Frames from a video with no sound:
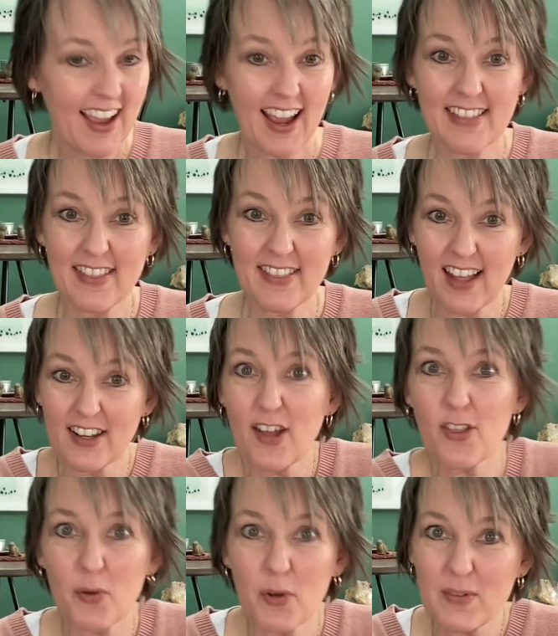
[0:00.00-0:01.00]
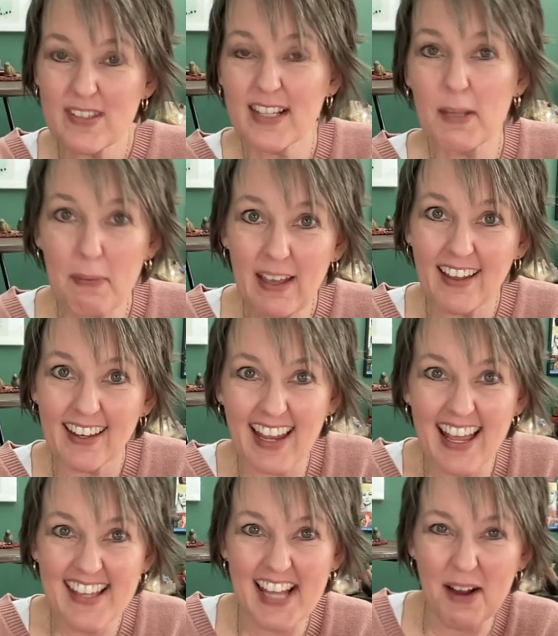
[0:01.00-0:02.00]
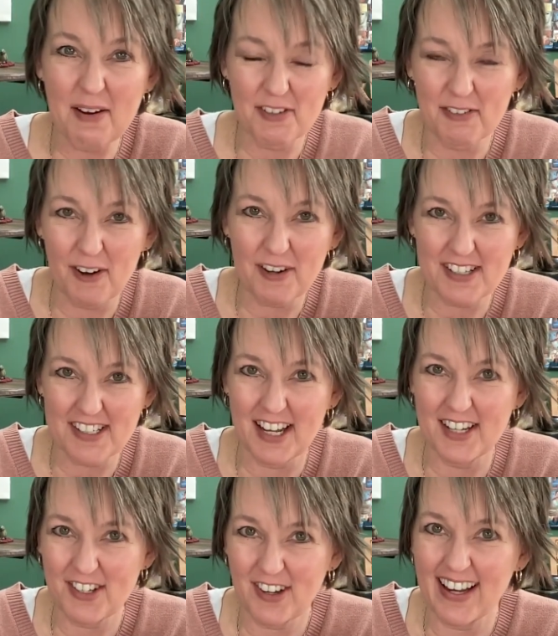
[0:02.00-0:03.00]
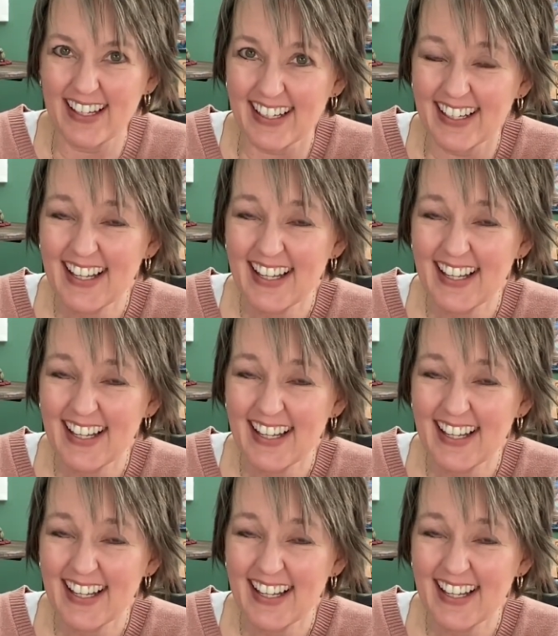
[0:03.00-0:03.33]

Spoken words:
and then another one would slip in as I was focused on trying